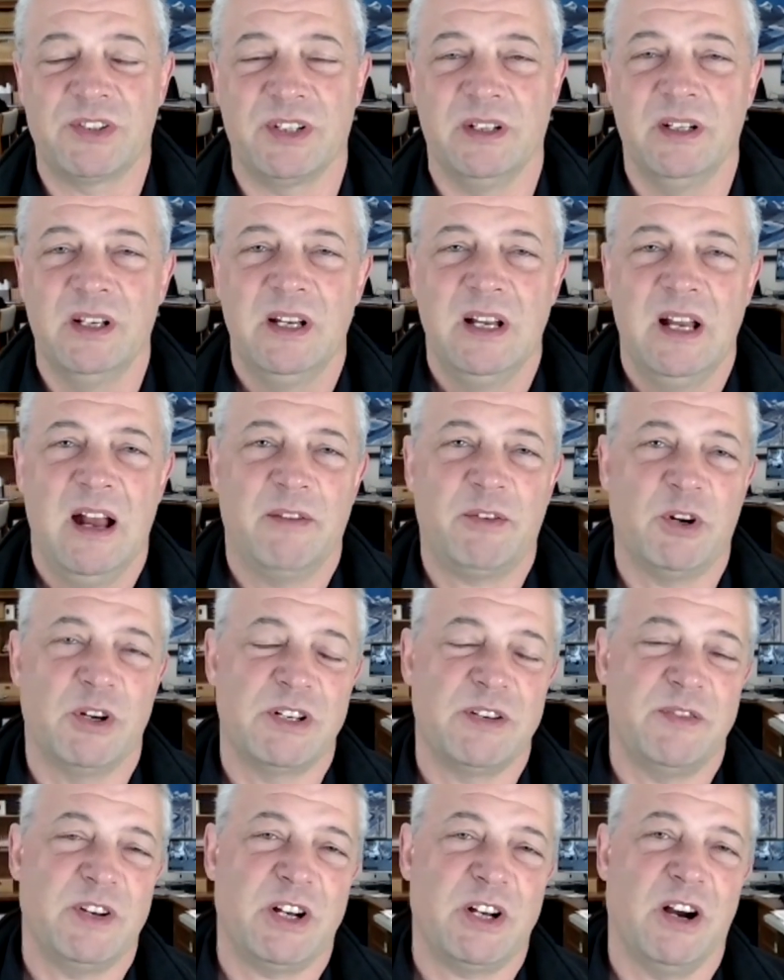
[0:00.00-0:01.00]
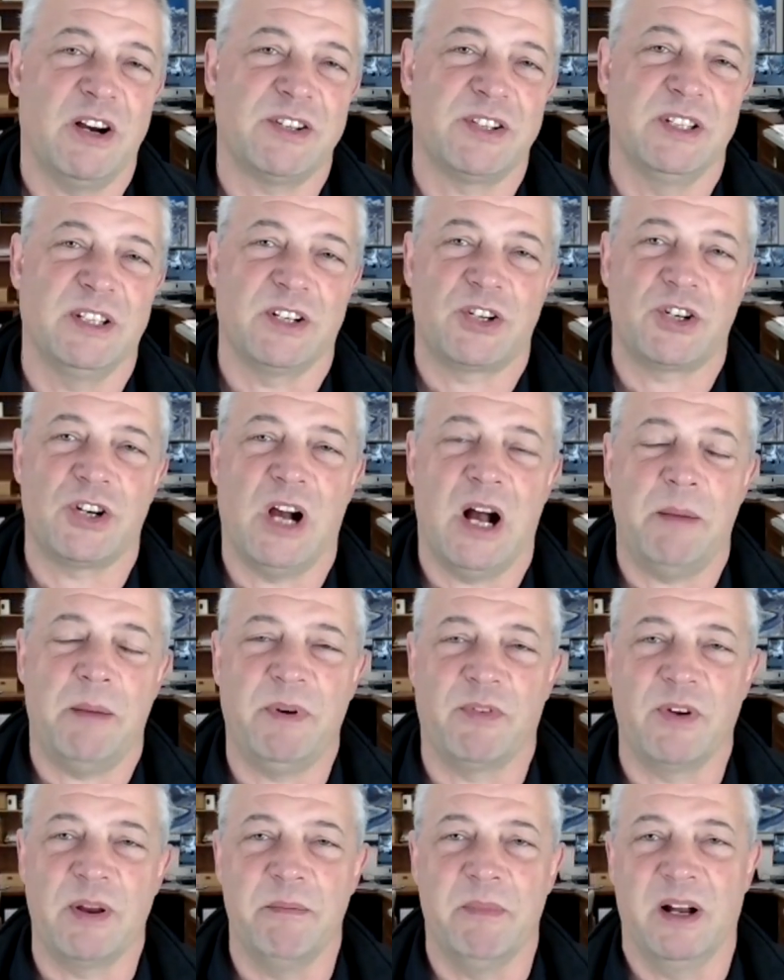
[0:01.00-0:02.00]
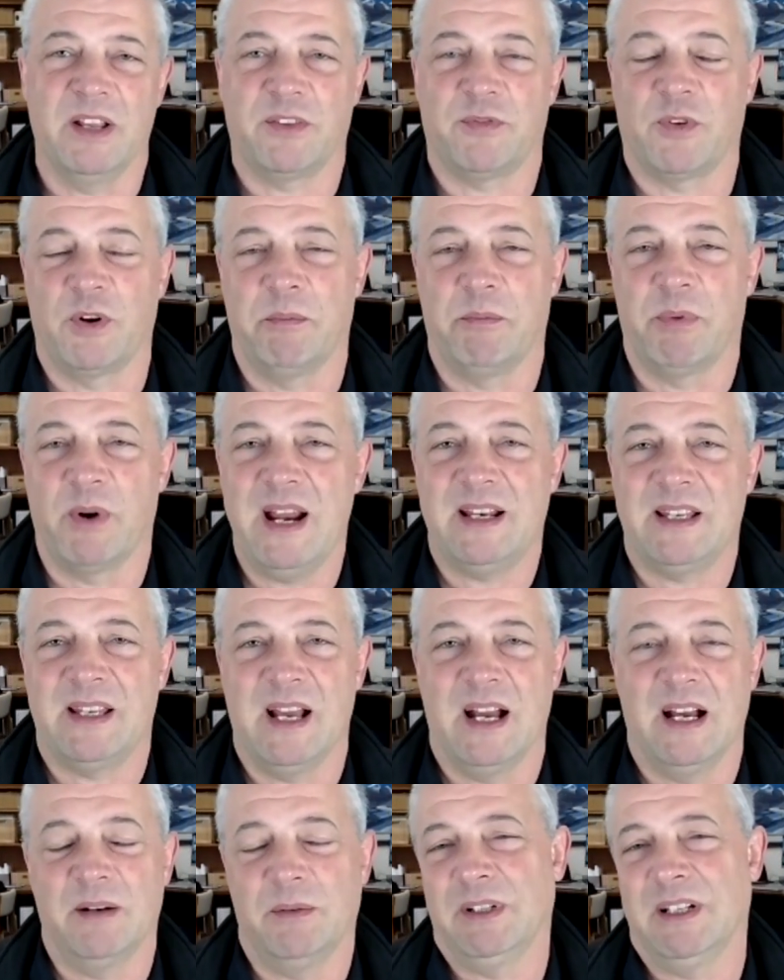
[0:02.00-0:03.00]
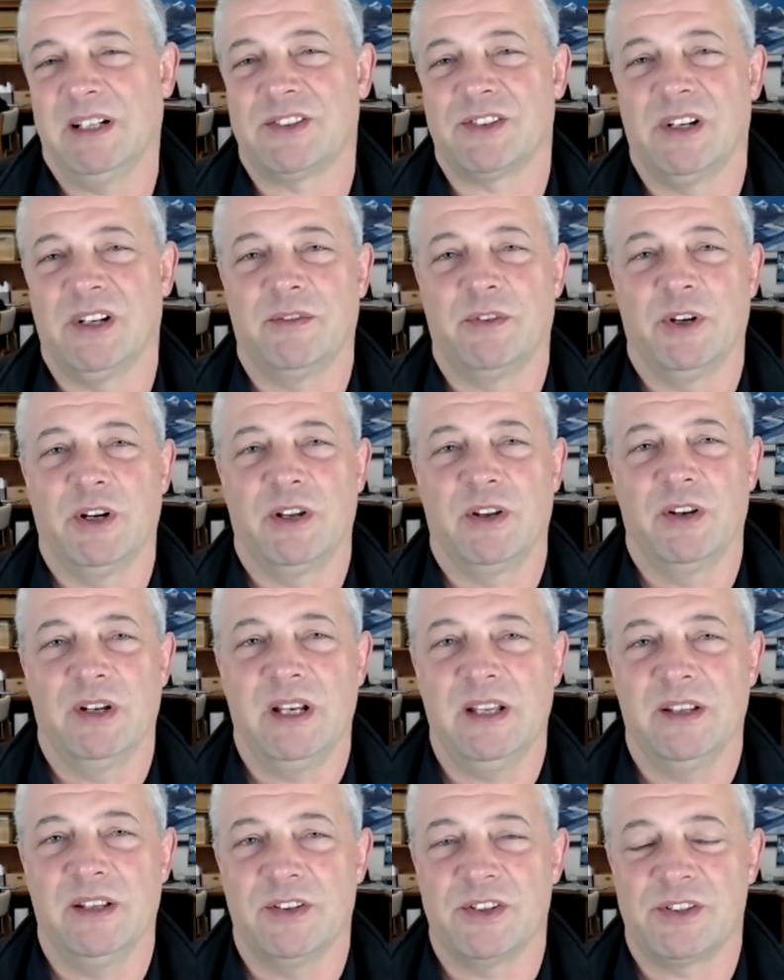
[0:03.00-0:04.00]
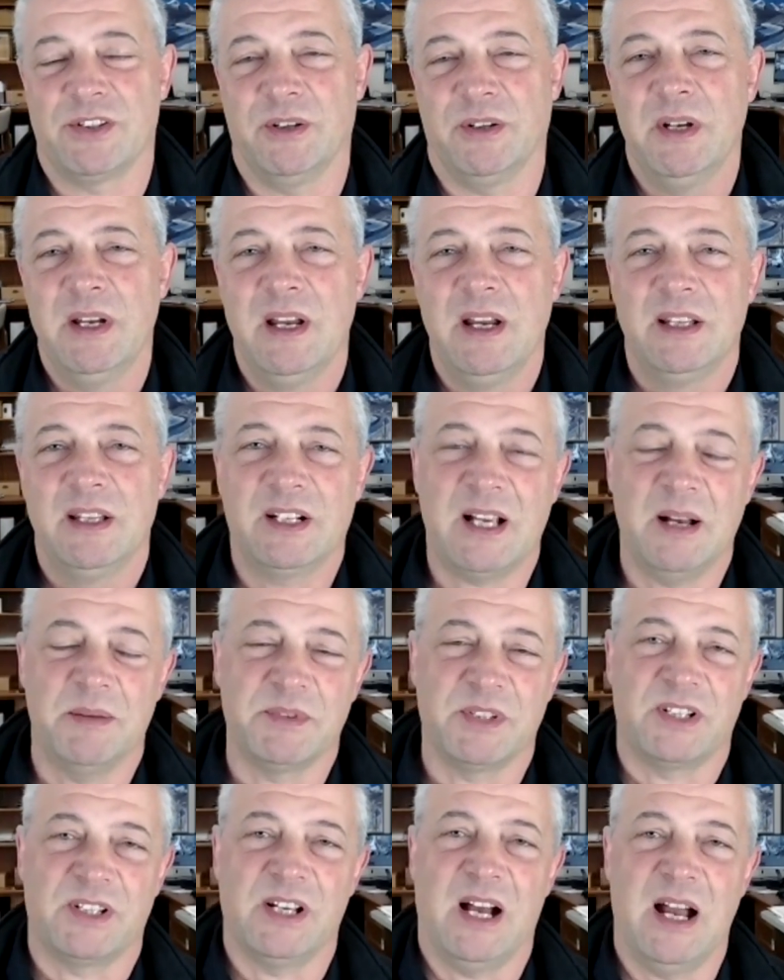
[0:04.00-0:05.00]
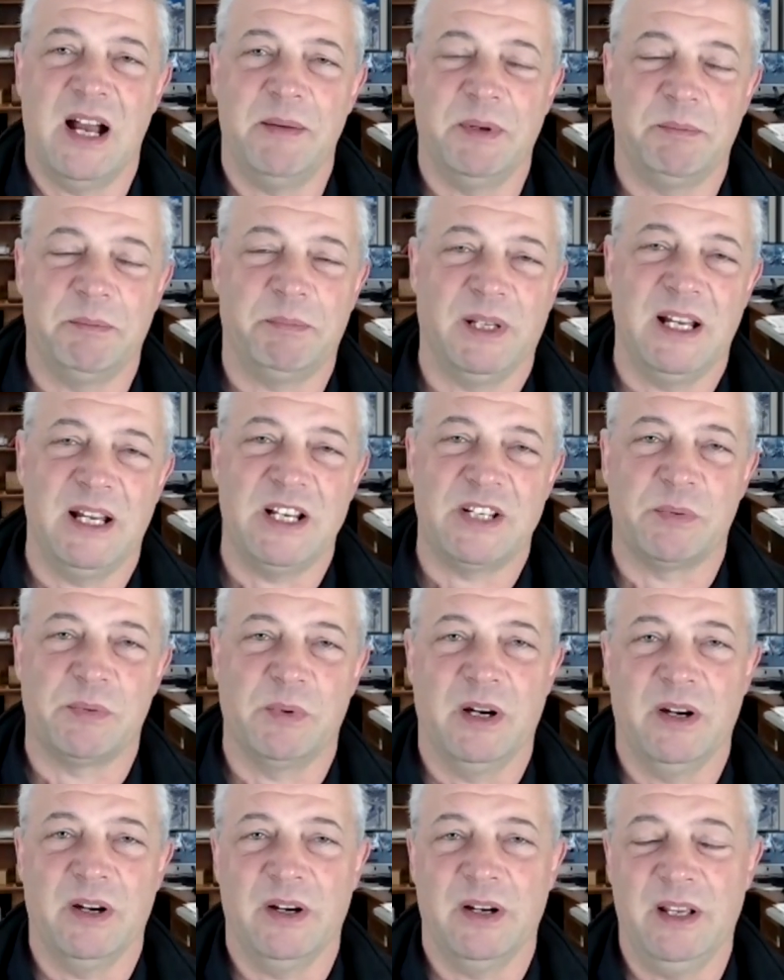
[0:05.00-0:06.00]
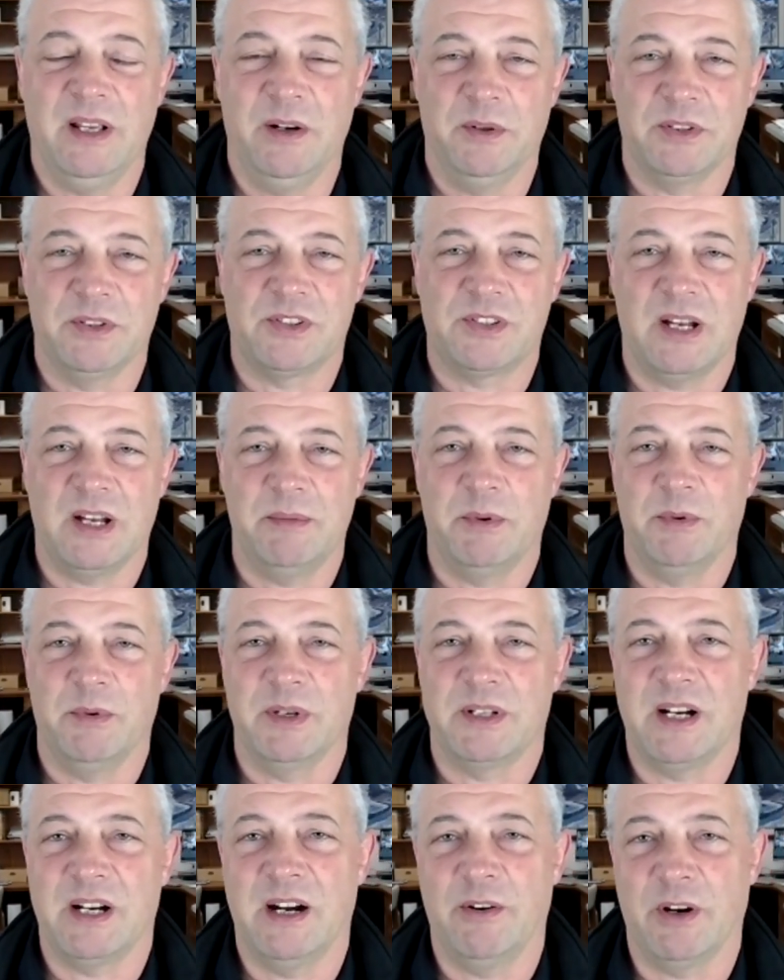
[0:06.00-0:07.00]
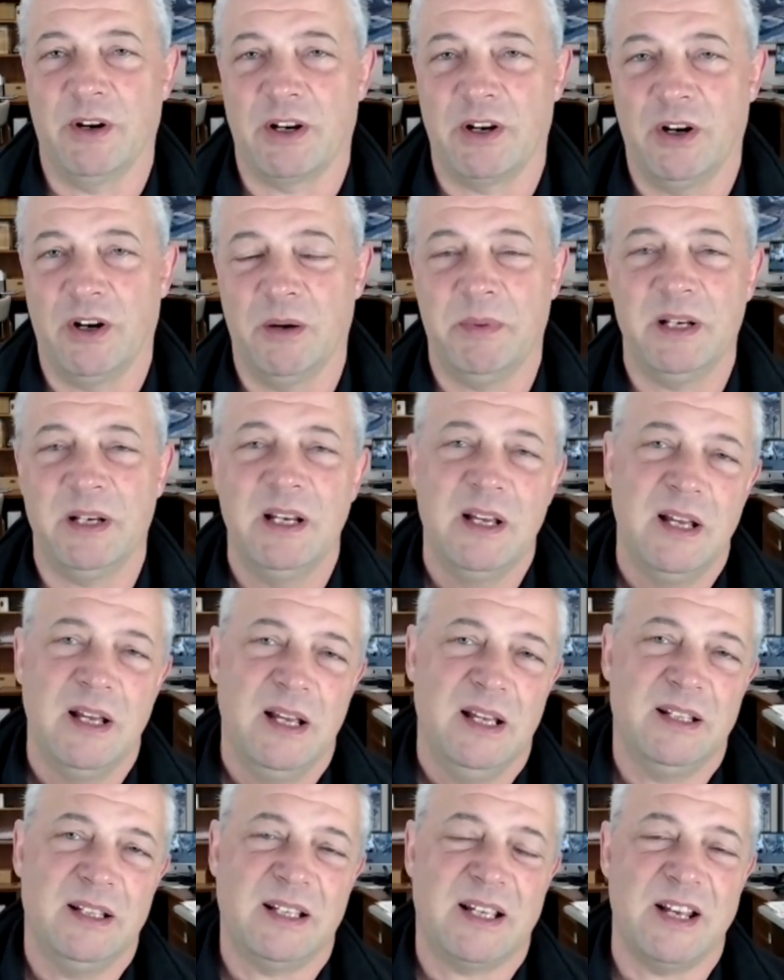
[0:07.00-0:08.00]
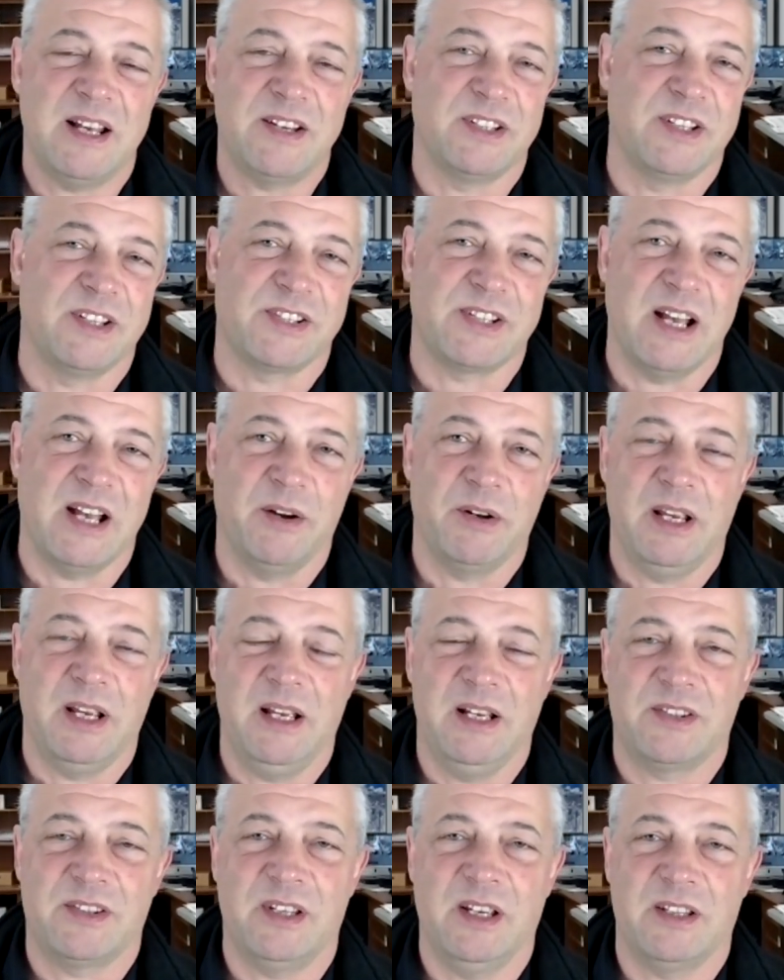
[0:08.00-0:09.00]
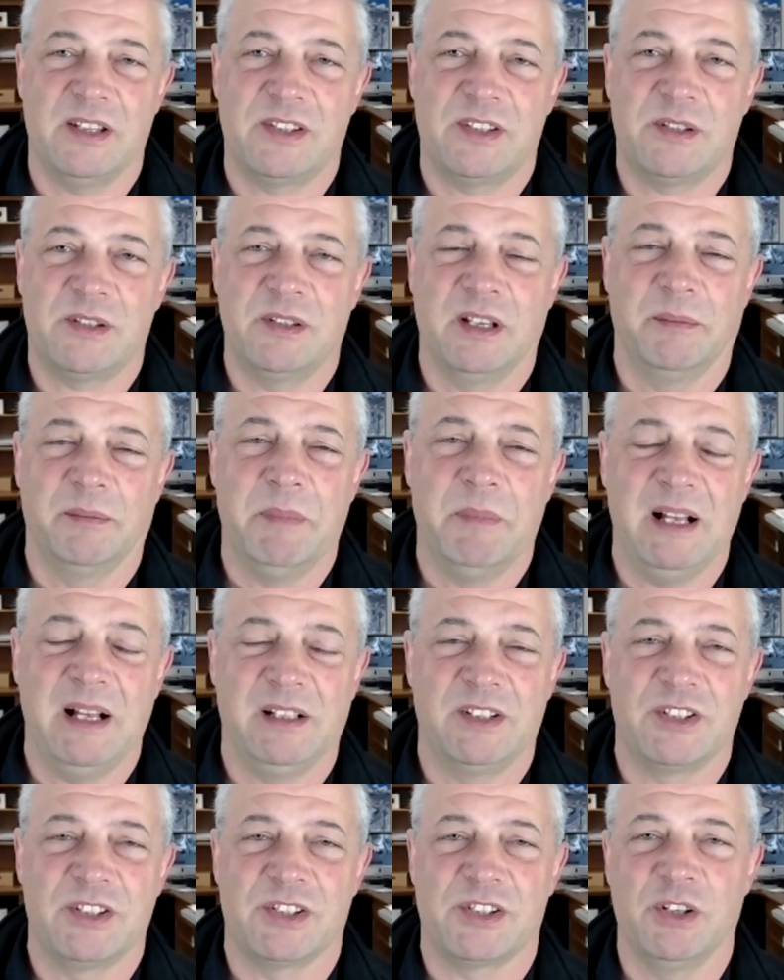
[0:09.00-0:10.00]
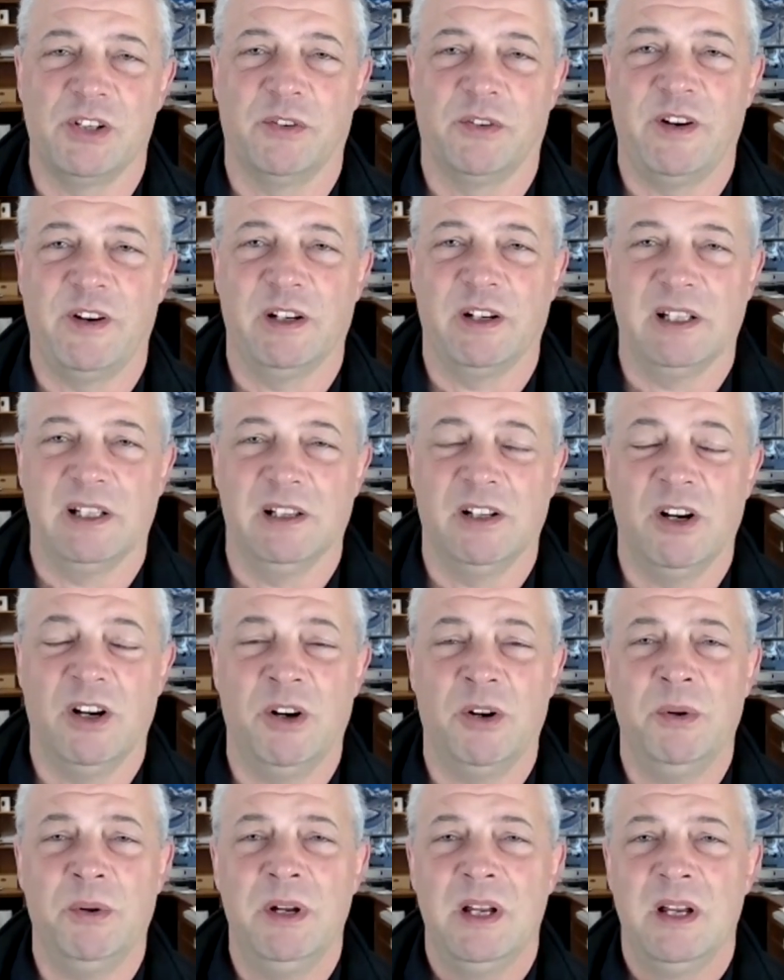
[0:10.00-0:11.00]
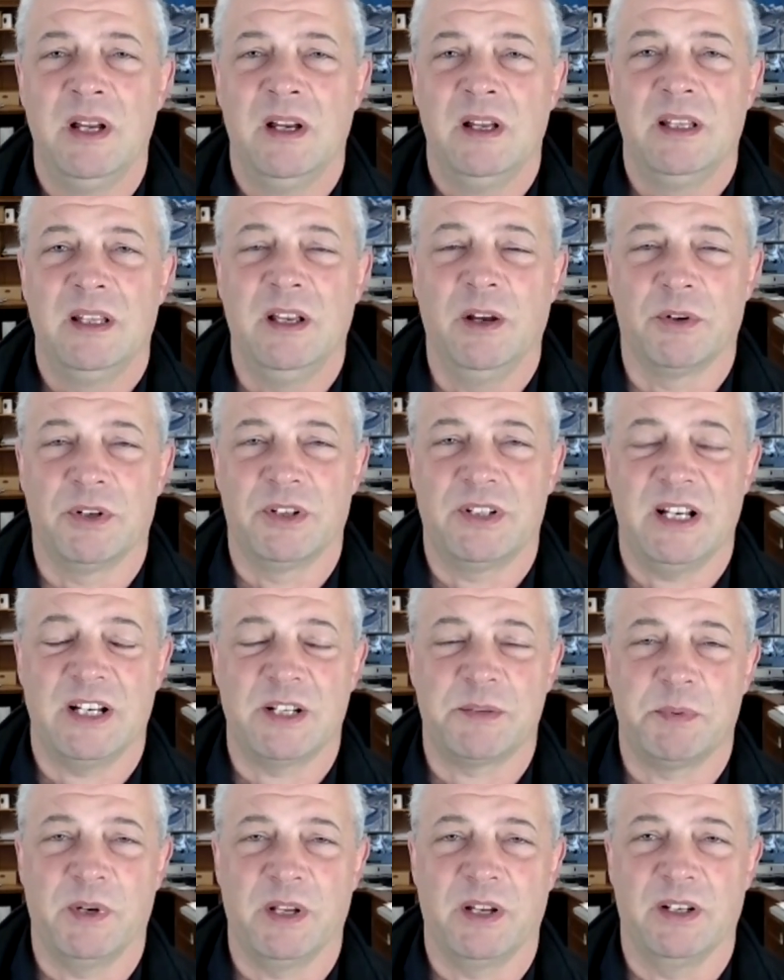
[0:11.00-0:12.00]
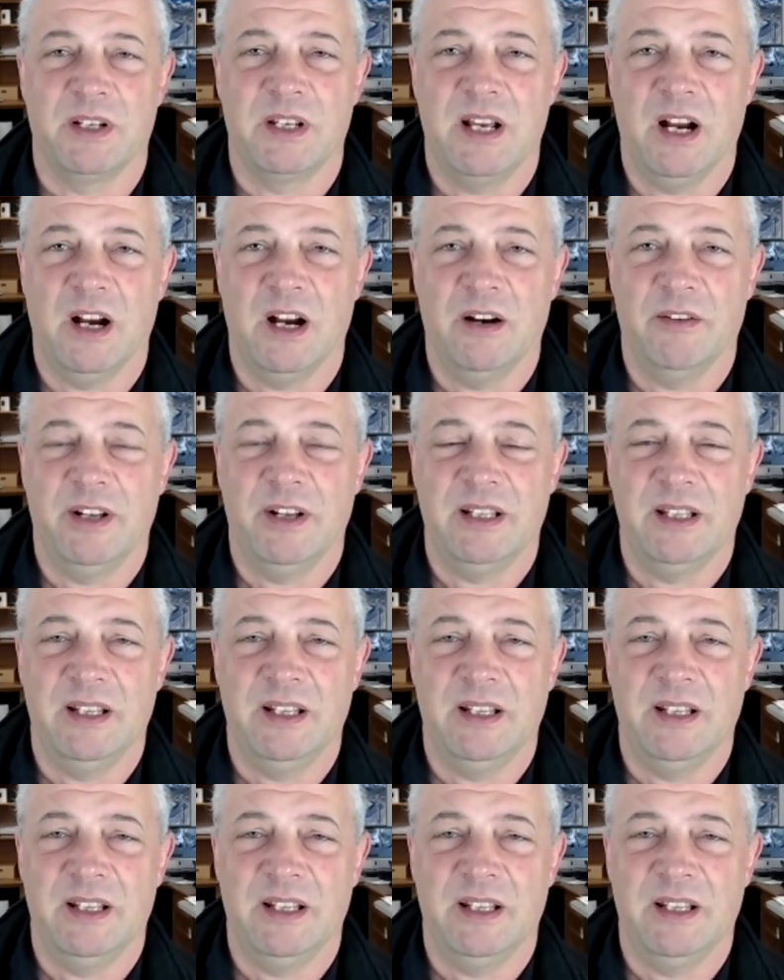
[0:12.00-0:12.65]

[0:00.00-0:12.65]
And of course, if your car's in the shop every month for a breakdown, well, that's not very good either. So there comes a time and place where, it's time to retire a car. But in the case of this Audi, it's the mileage is still fairly low. The owner takes pretty good care of it.